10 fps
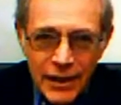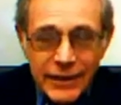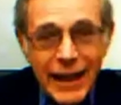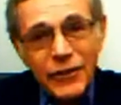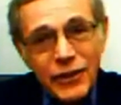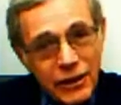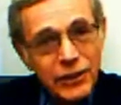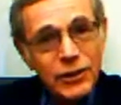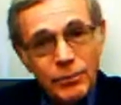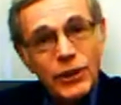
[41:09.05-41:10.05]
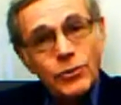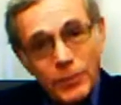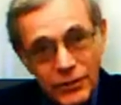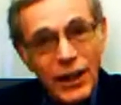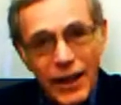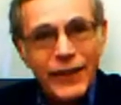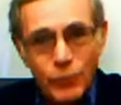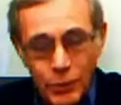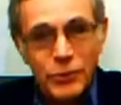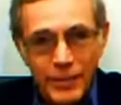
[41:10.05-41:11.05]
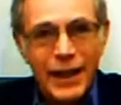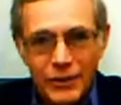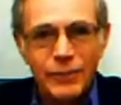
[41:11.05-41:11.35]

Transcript: Now, the Clinton impeachment, yeah, that's what it was about.